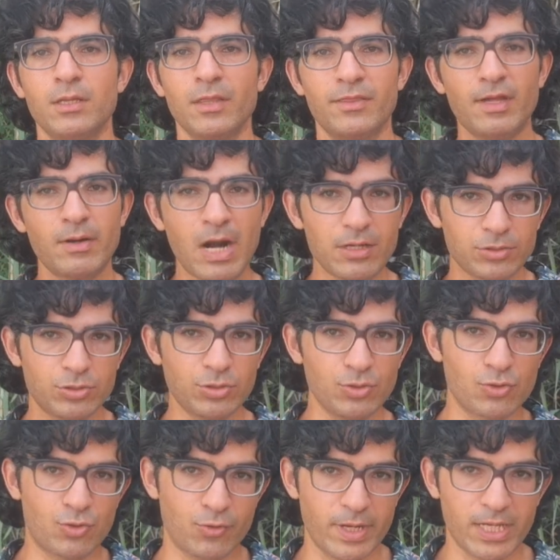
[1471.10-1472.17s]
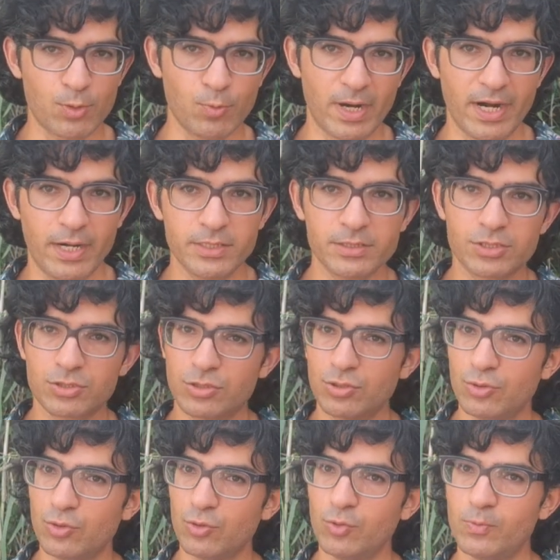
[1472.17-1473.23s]
There are two Greek words
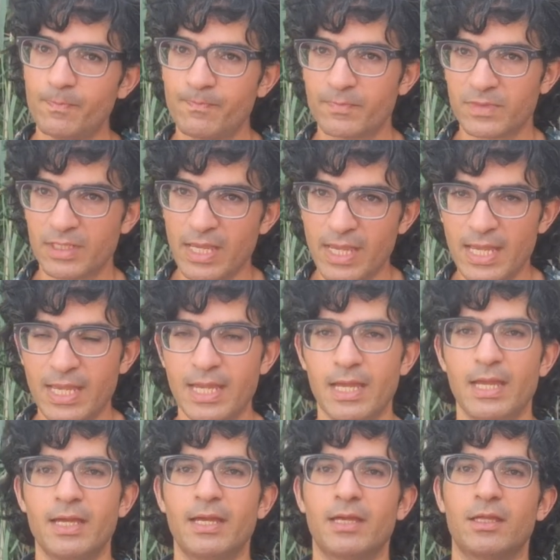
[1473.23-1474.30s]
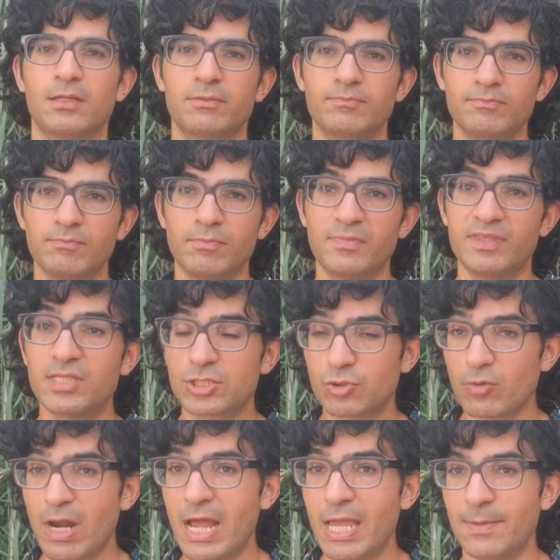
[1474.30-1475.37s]
to
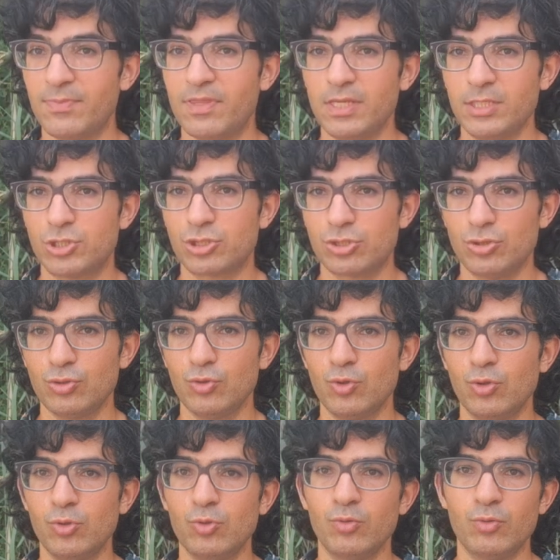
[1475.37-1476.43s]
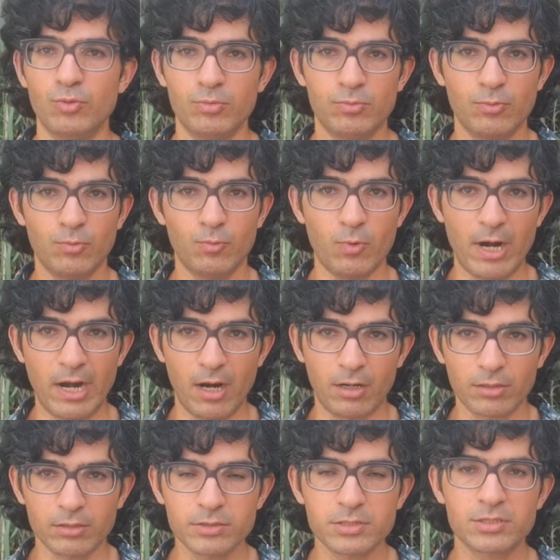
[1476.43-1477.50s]
describe these two
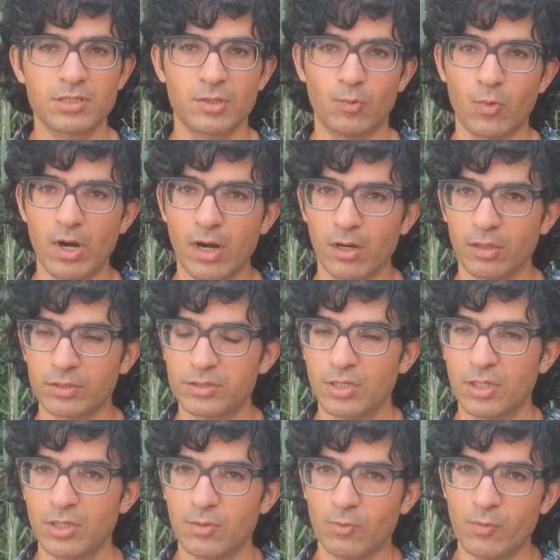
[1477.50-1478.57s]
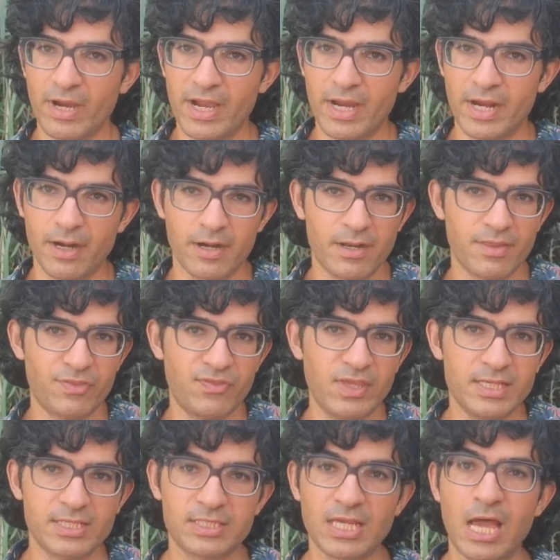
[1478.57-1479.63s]
worlds: the world where
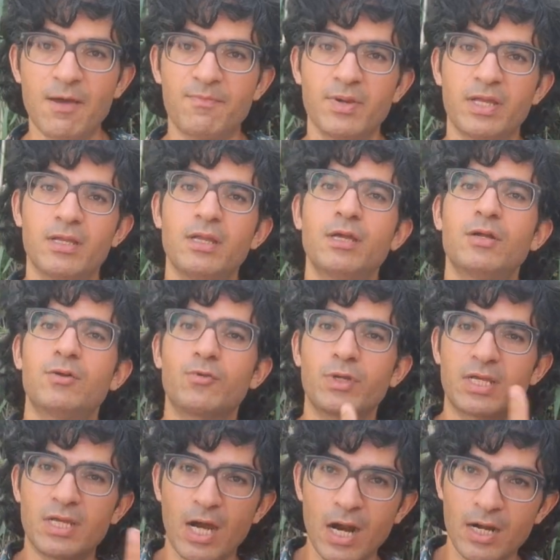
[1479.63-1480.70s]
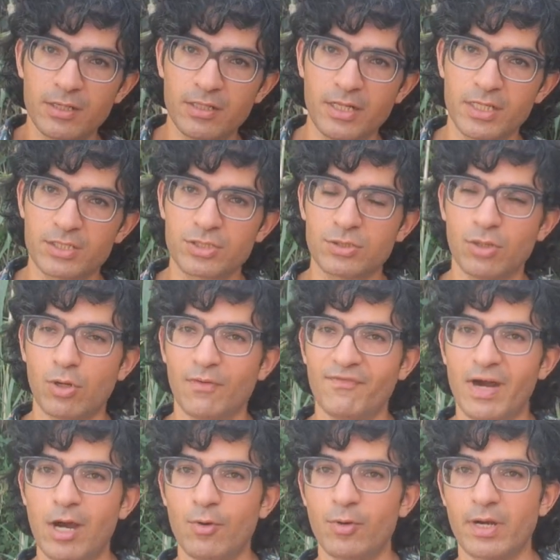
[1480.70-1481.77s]
things happen regardless of
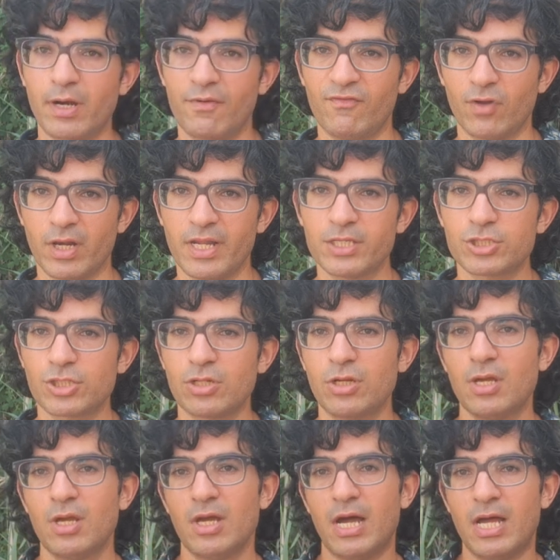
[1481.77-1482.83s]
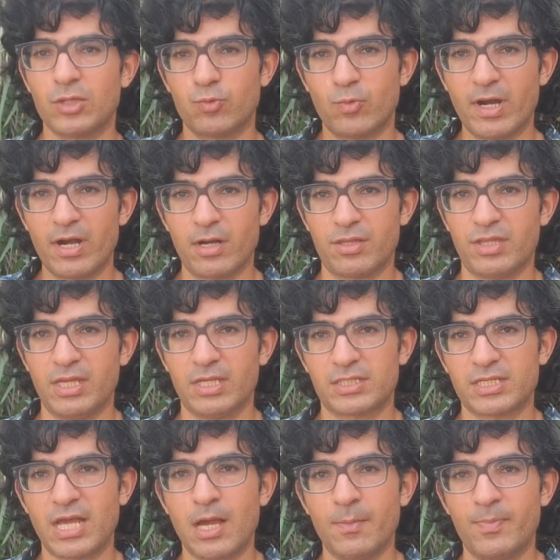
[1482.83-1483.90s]
our volition, and where
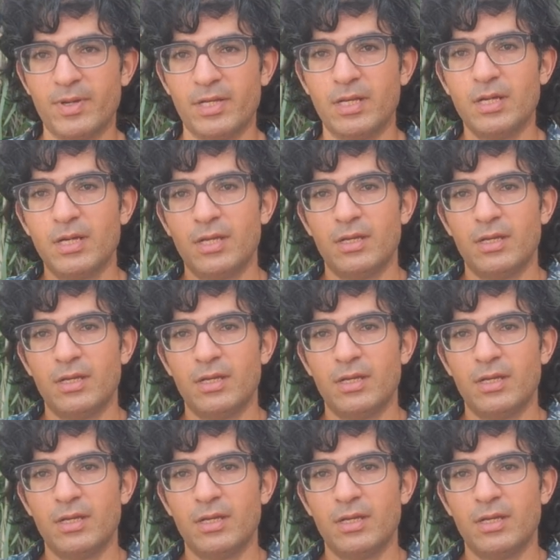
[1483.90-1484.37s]
things happen